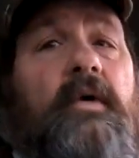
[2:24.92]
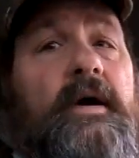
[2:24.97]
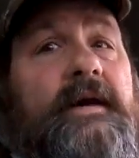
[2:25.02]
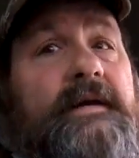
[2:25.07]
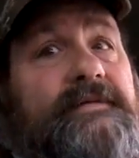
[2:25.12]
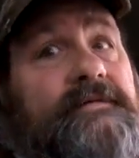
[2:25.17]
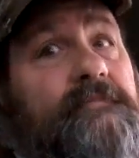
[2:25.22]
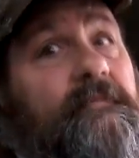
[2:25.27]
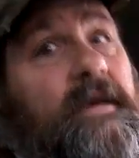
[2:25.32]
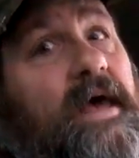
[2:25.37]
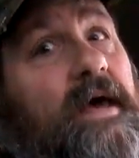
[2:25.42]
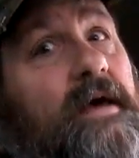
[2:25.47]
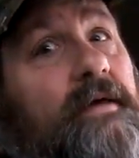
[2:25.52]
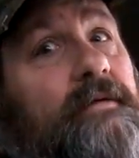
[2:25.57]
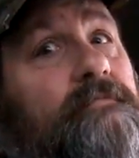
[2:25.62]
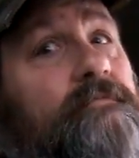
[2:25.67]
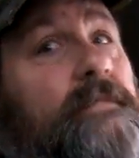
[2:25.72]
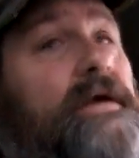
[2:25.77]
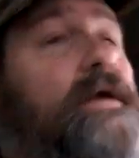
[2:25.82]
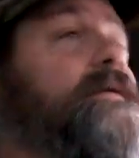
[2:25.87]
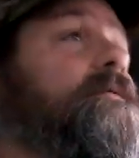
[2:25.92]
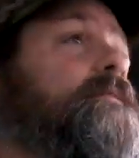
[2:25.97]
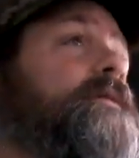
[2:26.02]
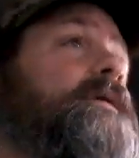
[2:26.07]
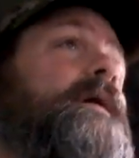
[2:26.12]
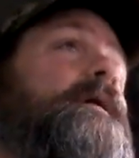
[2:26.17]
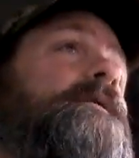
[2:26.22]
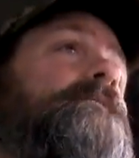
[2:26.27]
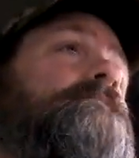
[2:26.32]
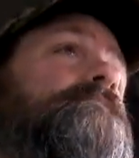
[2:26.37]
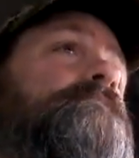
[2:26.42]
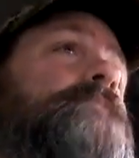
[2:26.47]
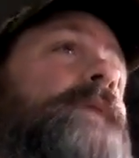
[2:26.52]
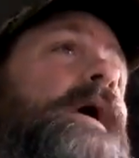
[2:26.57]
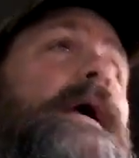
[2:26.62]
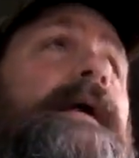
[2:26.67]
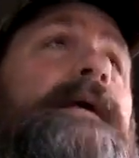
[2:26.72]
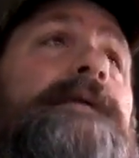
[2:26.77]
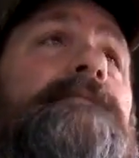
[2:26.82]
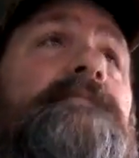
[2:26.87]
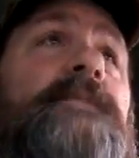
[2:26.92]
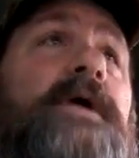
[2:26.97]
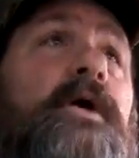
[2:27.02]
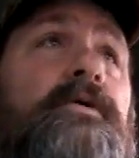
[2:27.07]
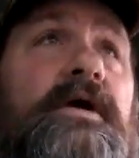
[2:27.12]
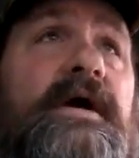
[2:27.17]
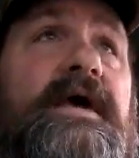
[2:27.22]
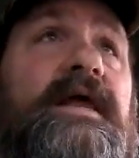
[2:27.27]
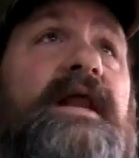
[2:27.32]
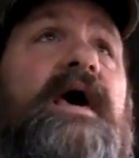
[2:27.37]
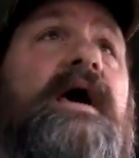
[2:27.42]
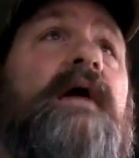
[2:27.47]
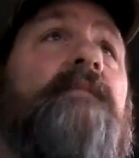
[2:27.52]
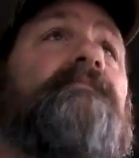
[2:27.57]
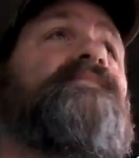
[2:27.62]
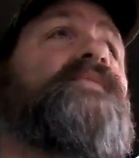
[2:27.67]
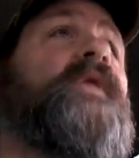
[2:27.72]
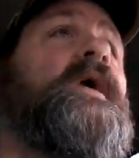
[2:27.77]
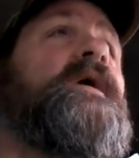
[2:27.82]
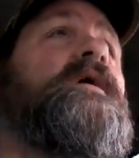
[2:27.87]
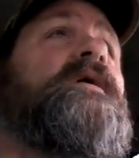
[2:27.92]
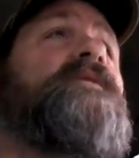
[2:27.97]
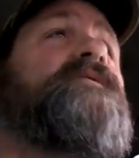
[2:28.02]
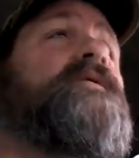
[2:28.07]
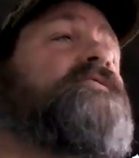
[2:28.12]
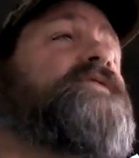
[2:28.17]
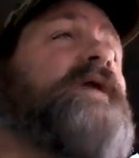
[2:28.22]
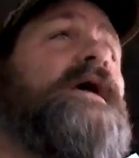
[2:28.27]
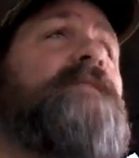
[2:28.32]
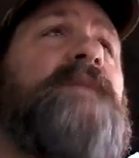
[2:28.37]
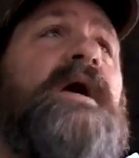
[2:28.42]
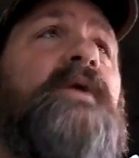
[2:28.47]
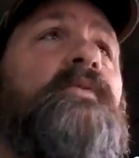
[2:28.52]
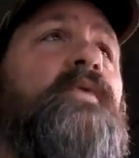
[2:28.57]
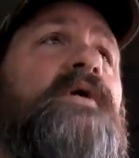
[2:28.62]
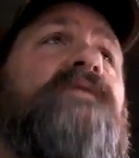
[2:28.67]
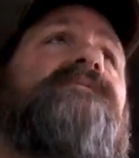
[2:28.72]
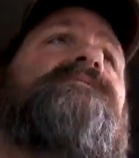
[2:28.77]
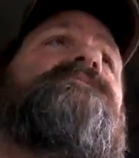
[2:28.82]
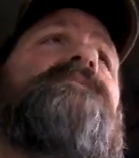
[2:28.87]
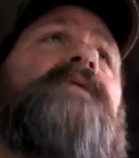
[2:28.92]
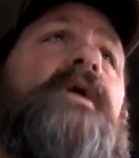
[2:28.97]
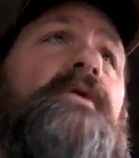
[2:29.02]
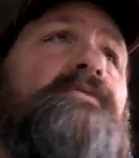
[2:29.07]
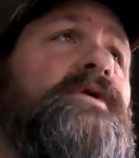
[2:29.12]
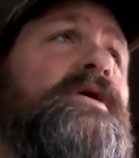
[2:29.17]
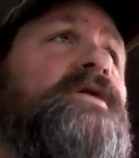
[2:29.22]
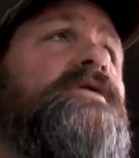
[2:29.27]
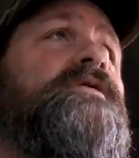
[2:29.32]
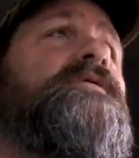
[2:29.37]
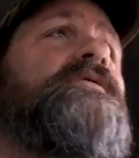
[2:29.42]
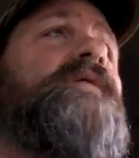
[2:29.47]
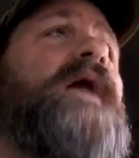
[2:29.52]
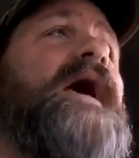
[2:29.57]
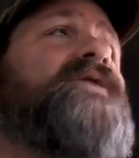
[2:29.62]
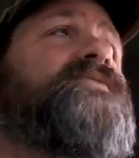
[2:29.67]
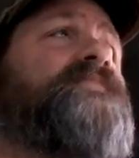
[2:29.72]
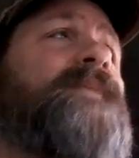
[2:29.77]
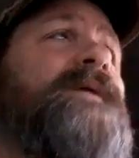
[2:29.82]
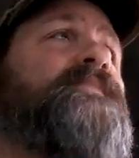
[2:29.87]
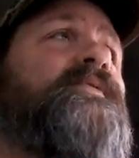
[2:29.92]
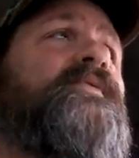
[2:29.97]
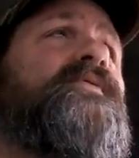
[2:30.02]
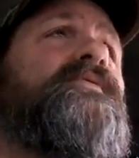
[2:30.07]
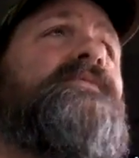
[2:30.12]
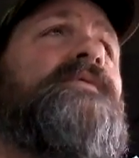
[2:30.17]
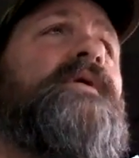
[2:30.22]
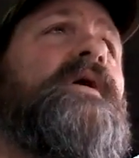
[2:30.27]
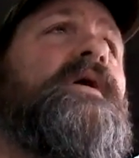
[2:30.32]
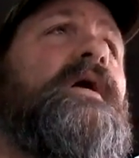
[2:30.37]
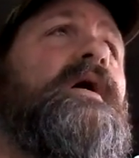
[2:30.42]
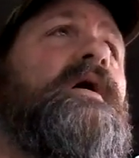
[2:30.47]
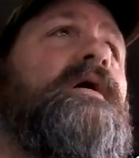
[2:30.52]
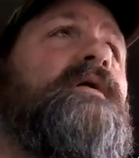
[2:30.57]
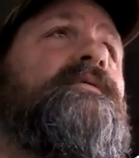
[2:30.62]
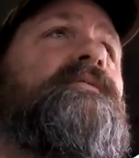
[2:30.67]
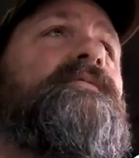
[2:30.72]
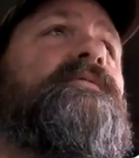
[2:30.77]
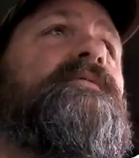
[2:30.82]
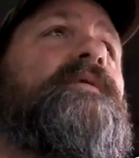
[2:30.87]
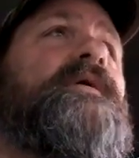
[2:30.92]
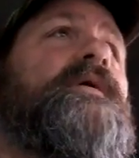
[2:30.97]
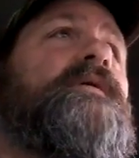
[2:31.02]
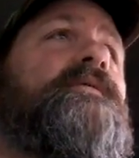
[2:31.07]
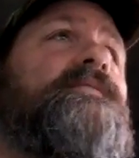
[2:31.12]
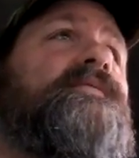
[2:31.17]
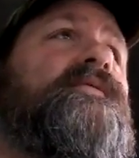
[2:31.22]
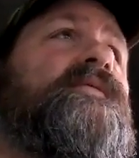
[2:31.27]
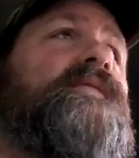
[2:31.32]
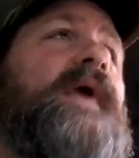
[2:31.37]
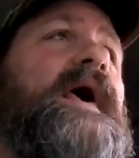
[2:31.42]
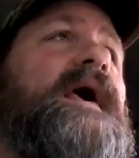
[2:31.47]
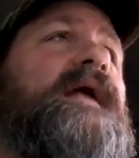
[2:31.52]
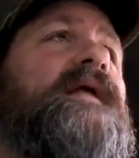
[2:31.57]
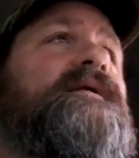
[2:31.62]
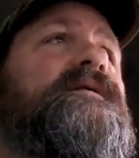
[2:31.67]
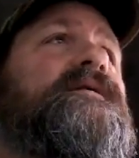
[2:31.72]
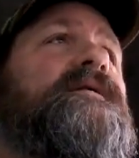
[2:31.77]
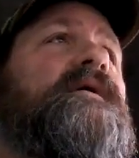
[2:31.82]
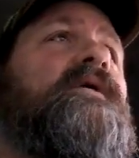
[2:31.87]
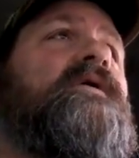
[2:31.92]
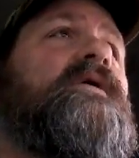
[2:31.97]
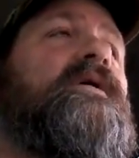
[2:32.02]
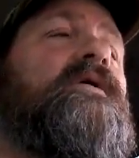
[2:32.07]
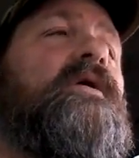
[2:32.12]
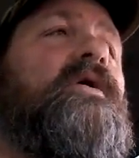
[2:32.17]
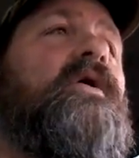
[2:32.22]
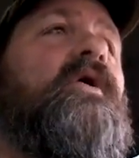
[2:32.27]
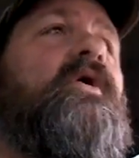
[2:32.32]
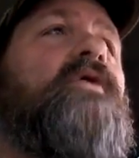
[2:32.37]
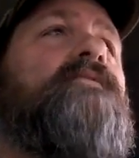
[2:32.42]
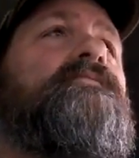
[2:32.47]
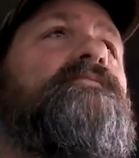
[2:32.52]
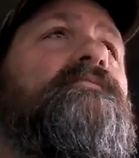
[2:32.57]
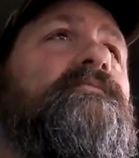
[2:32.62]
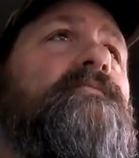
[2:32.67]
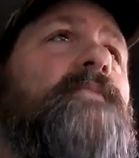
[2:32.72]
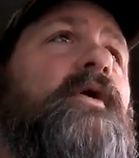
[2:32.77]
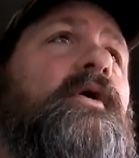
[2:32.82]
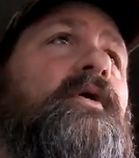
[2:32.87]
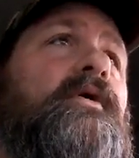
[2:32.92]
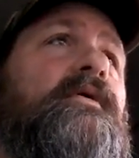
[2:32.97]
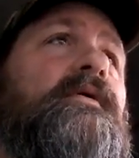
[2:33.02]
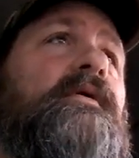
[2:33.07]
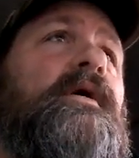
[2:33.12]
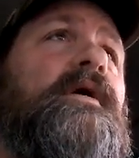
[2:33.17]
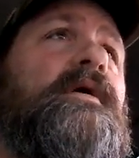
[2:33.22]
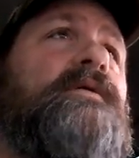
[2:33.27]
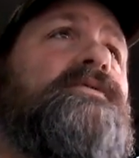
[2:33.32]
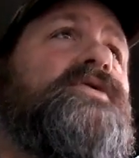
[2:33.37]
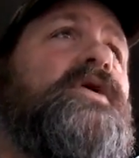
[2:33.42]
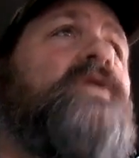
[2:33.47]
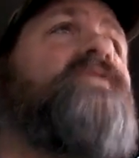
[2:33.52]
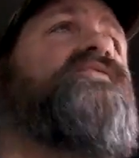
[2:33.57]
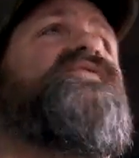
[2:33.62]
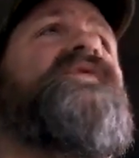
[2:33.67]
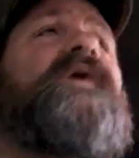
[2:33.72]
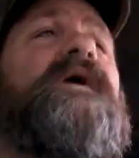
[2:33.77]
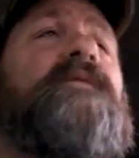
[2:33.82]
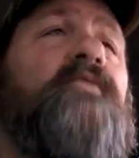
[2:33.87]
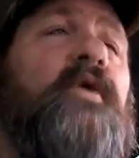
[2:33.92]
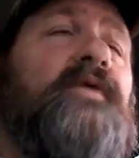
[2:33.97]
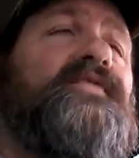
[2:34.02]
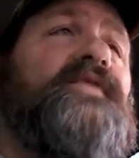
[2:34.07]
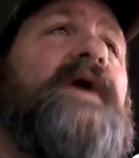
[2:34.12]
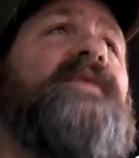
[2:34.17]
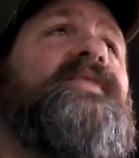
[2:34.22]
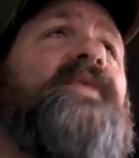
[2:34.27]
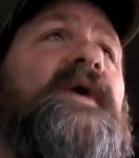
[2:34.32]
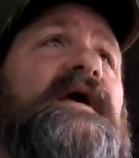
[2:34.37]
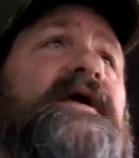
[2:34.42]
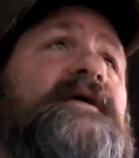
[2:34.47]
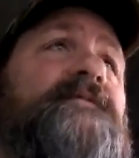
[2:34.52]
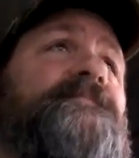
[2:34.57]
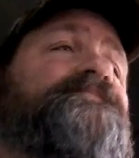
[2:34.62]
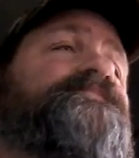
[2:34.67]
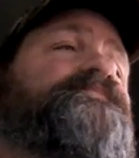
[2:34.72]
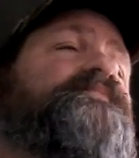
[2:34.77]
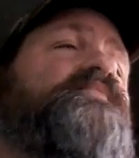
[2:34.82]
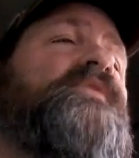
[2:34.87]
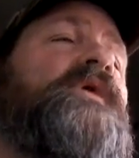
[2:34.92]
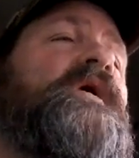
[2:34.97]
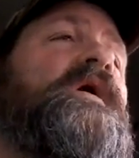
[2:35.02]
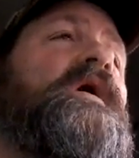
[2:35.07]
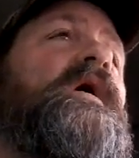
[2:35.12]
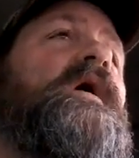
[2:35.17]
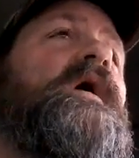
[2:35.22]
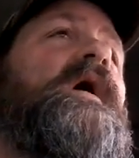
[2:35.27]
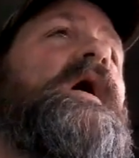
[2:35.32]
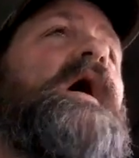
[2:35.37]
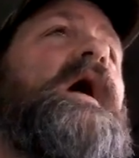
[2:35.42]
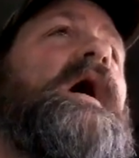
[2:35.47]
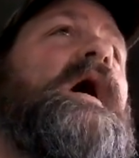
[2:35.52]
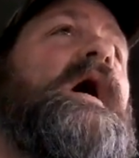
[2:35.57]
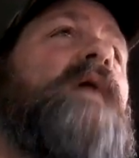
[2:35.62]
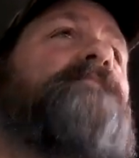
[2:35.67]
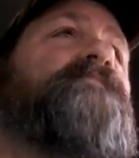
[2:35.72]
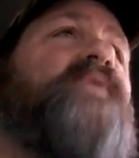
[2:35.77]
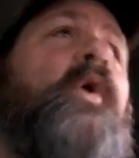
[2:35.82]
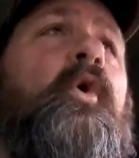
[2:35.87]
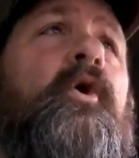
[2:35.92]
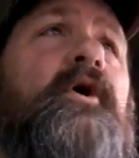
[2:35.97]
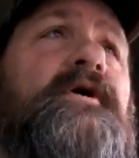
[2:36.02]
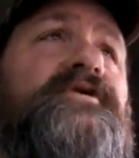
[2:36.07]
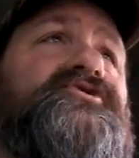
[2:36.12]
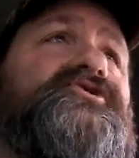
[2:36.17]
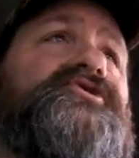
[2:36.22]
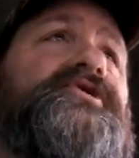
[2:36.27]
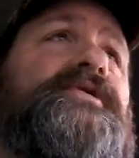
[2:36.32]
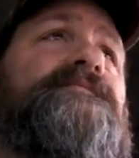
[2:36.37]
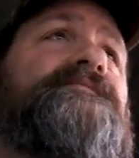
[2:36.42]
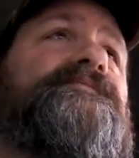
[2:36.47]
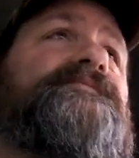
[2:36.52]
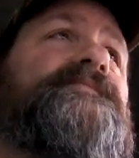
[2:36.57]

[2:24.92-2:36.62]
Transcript: what it's about, but you know, hey, go look it up. Don't take my word. Go to Google. Ask people uh, uh that are, are uh, use them what they think. Uh, porch.